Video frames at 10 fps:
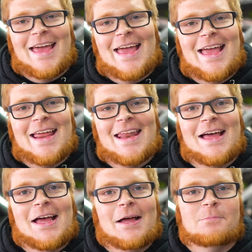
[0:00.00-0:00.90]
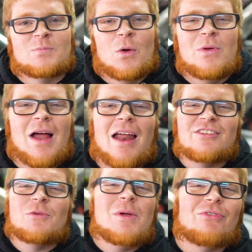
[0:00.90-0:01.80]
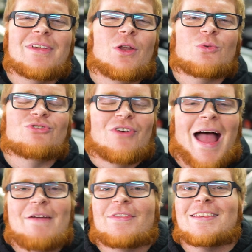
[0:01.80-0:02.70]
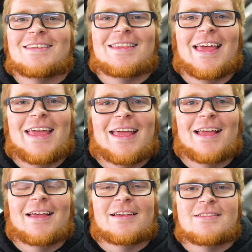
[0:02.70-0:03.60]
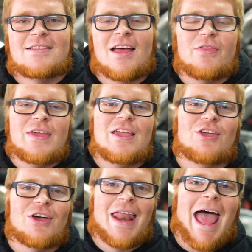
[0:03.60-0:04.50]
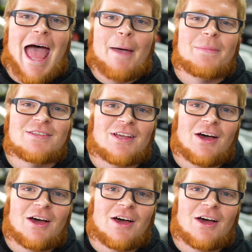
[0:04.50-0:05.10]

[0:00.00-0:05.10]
And we really don't drive this thing because nothing good happens